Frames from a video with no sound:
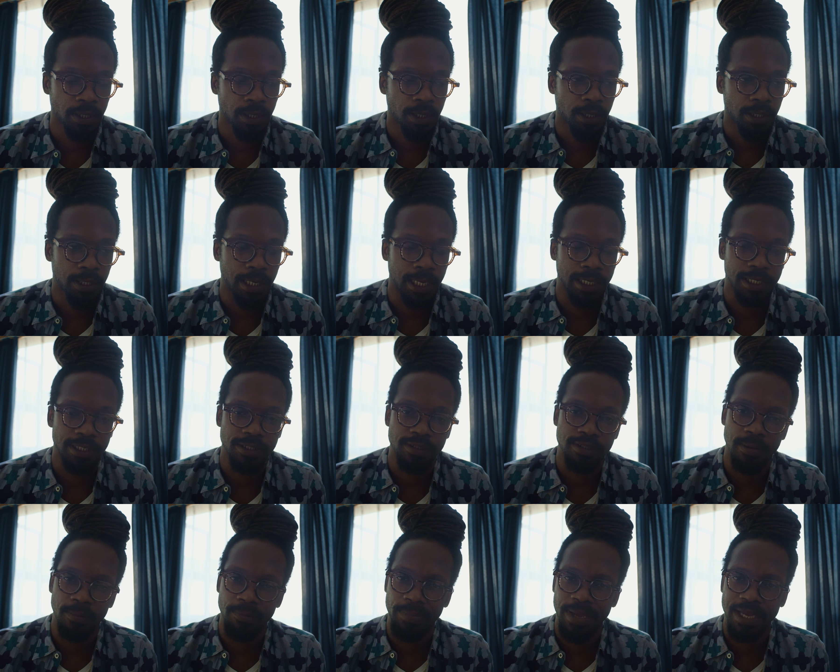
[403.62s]
like
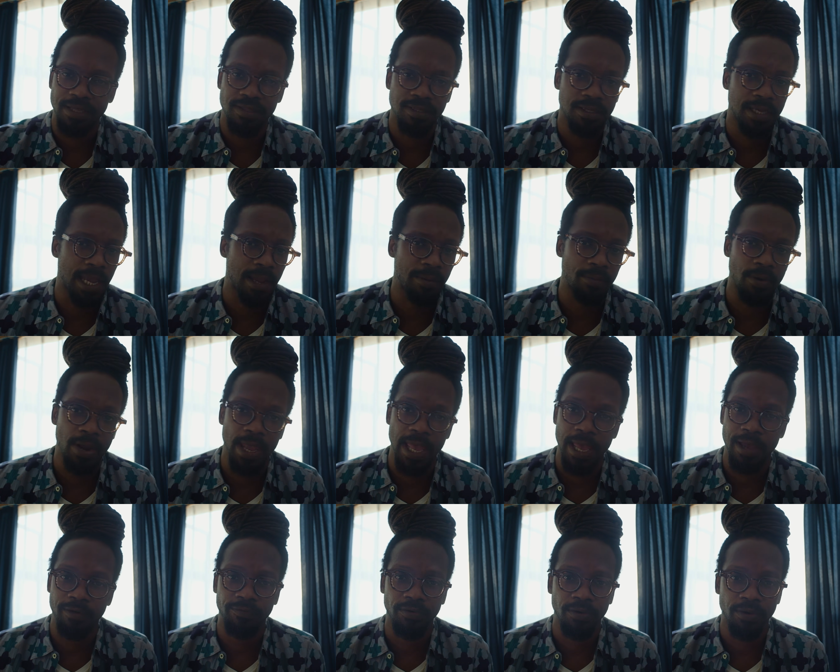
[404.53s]
it's the best camera
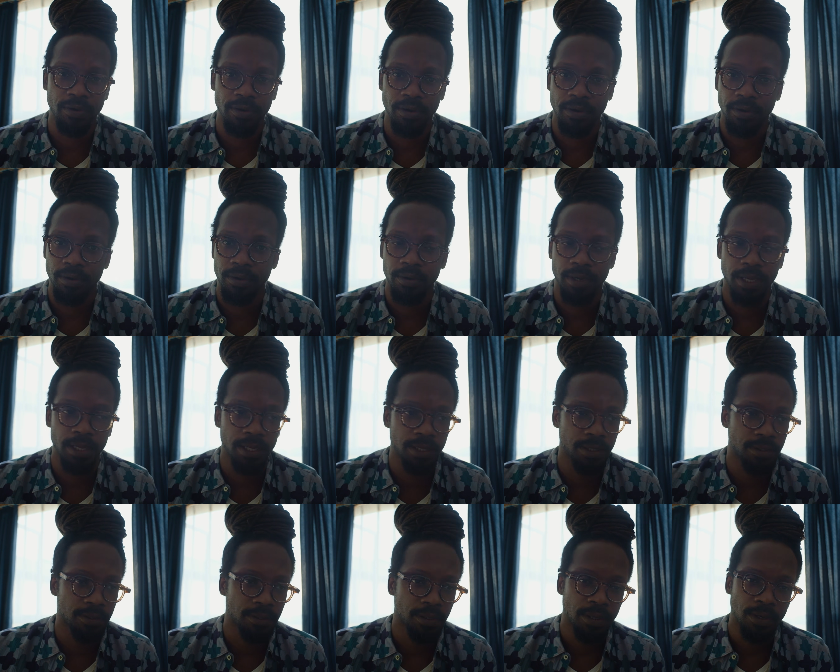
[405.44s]
ever
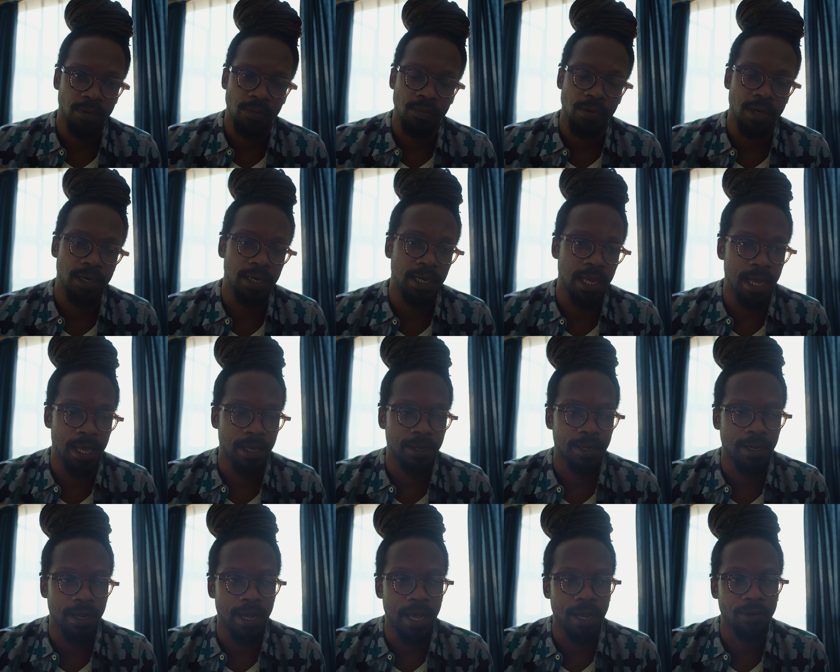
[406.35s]
and
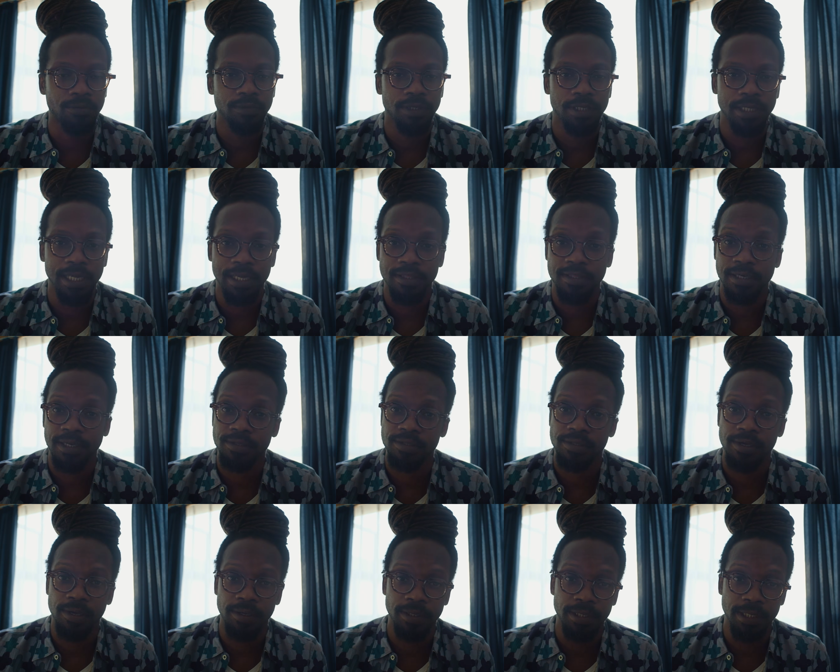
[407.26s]
whatnot. I don't think that's
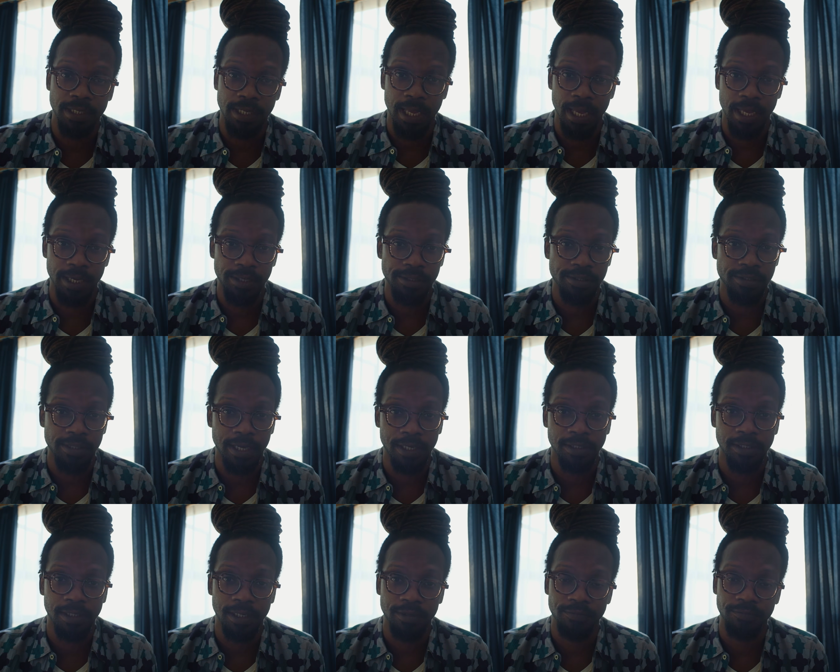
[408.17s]
necessarily the case. I
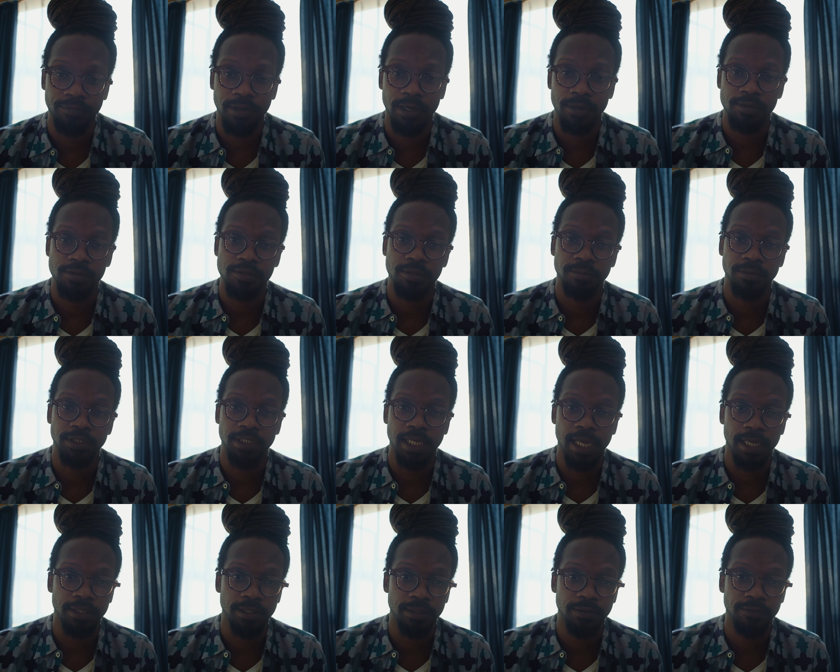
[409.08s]
think that's very
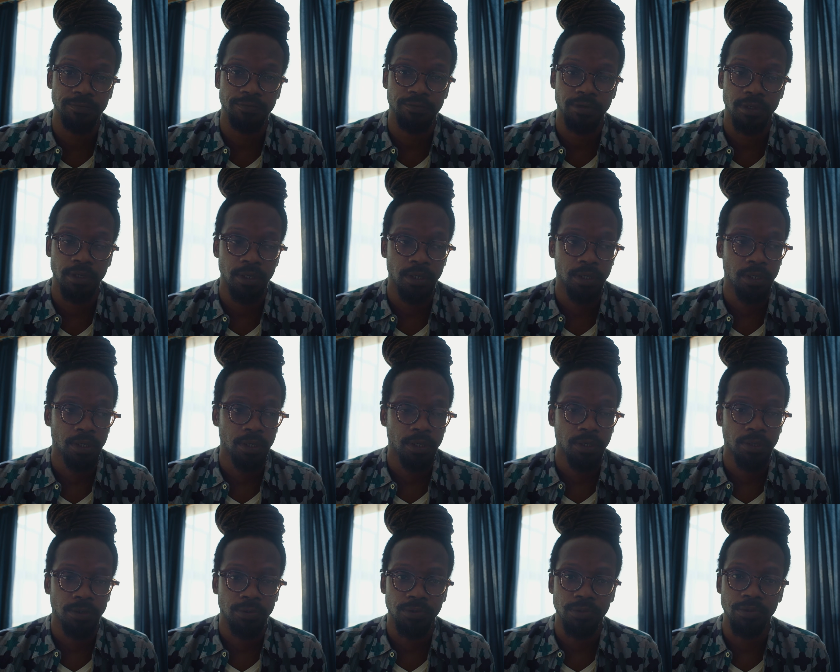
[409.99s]
subjective.
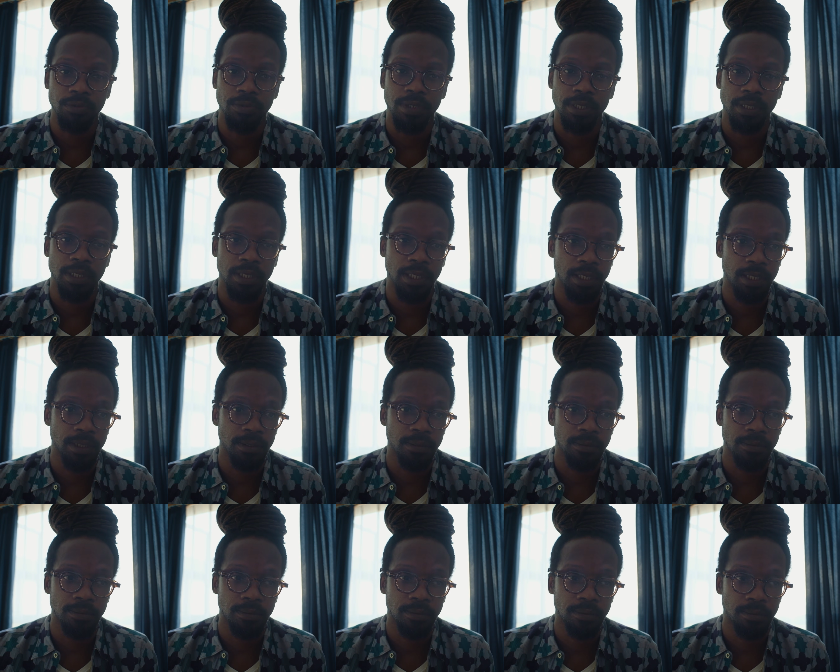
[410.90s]
You can get
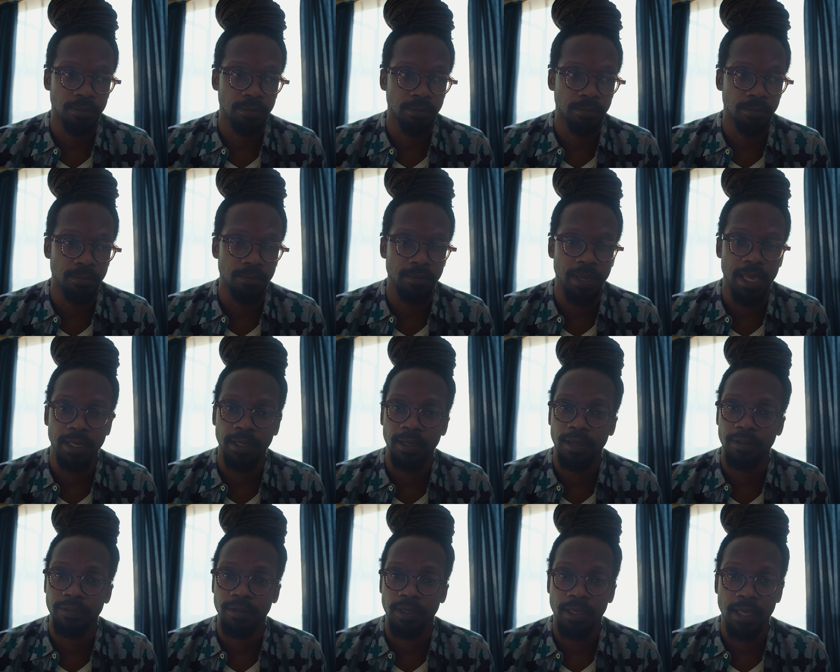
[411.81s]

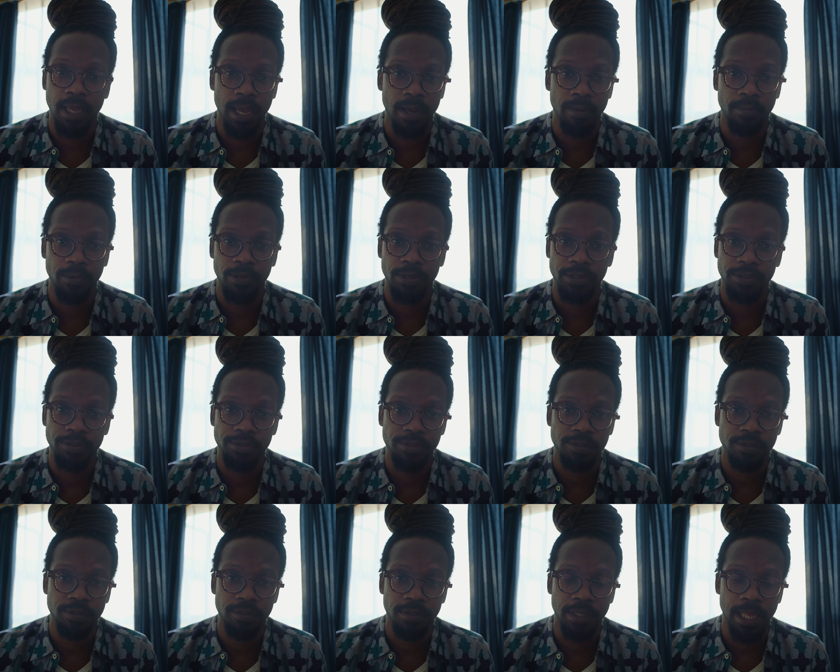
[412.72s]
many other
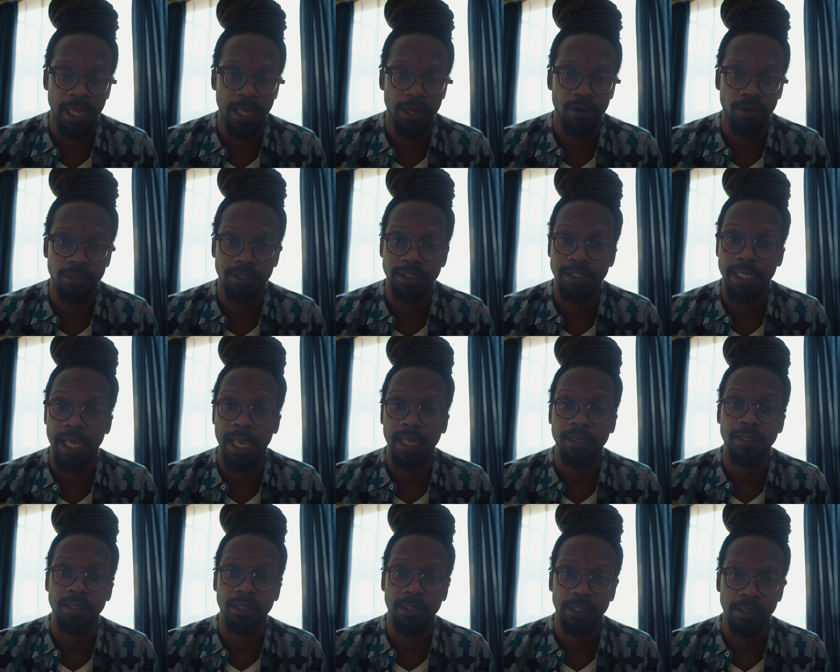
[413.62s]
cameras that are
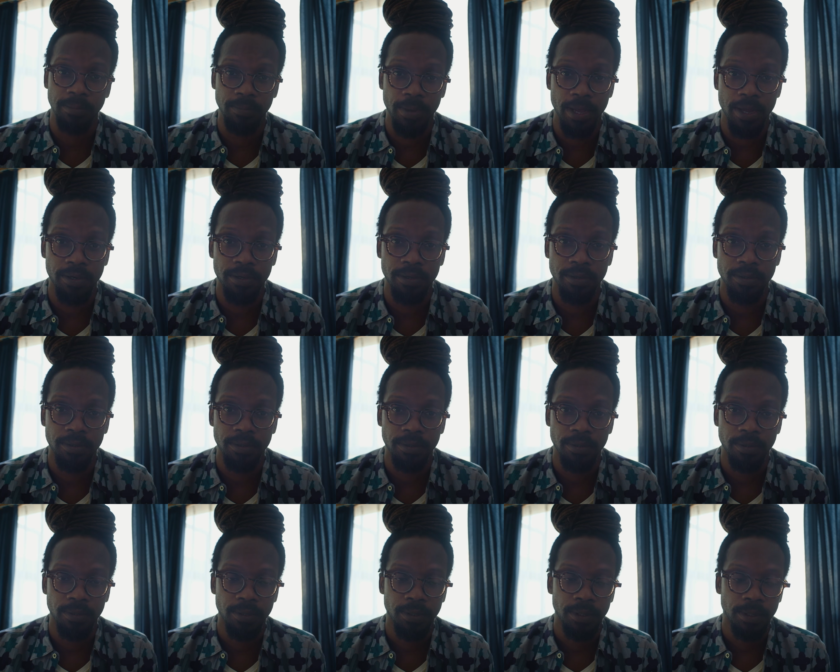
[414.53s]
technically better,
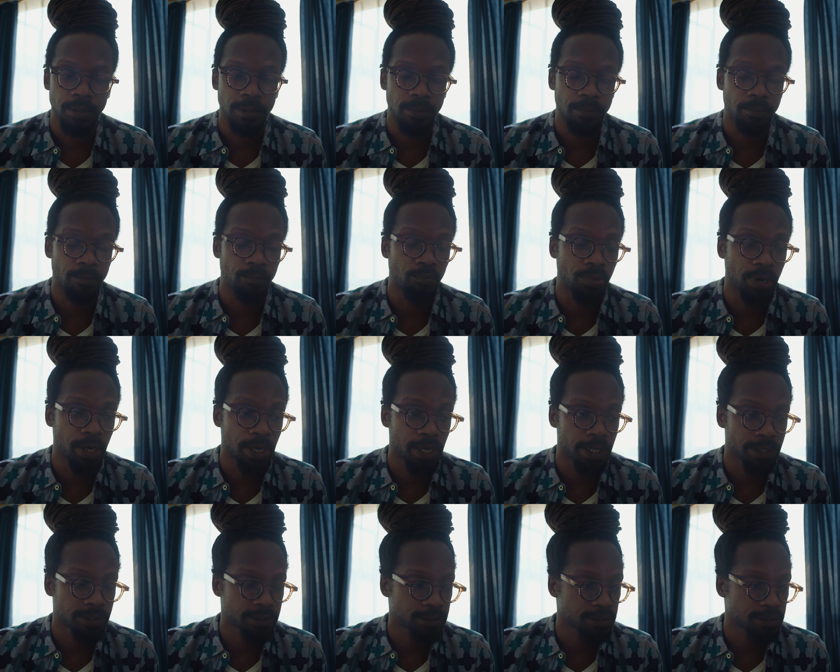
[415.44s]
but